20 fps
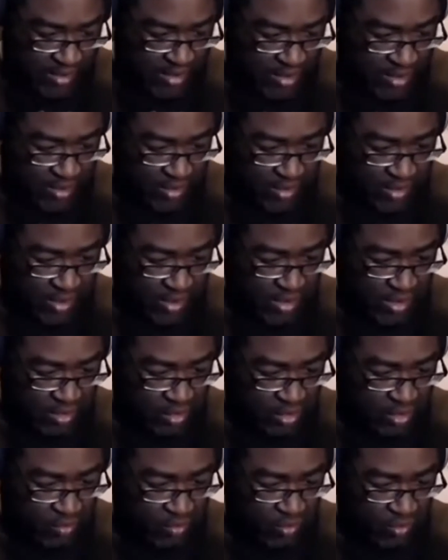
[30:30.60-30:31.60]
Okay,
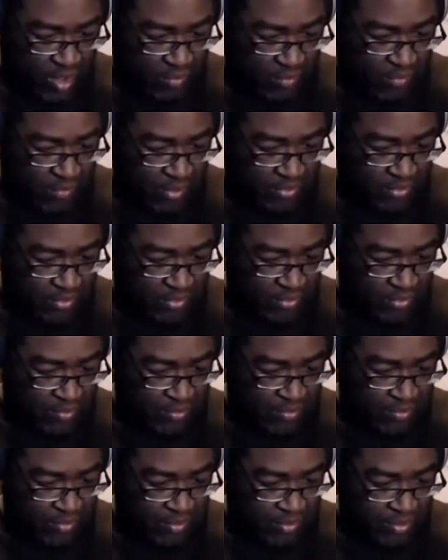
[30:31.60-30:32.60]
Lord
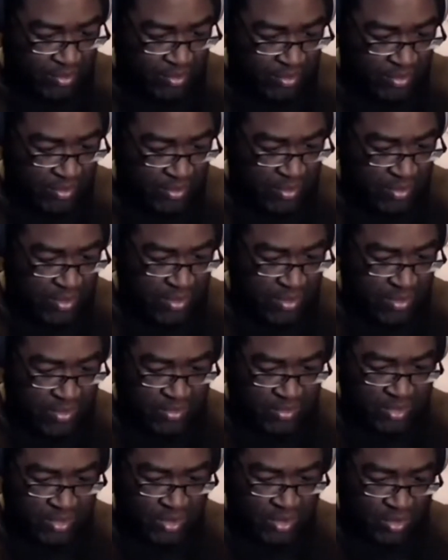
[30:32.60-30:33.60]
Rockbottom.
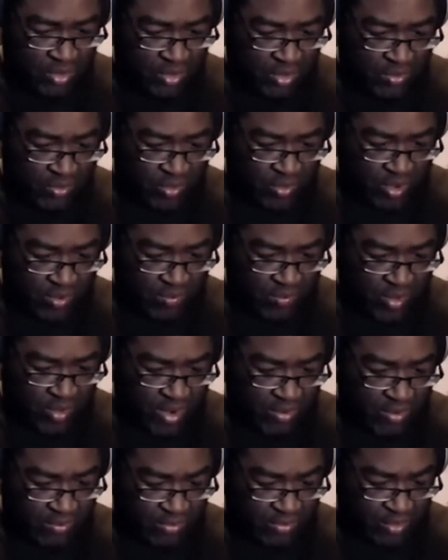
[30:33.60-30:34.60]
So Lord
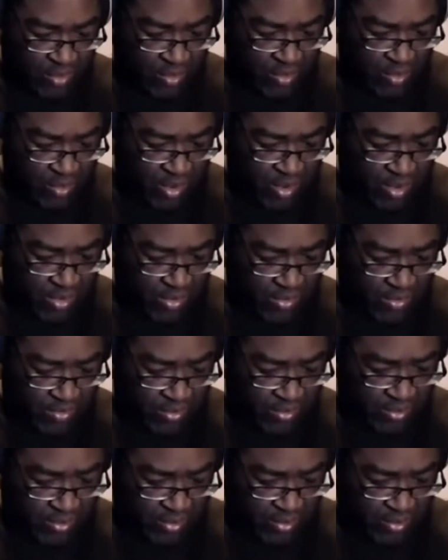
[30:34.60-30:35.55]
Rockbottom's coins.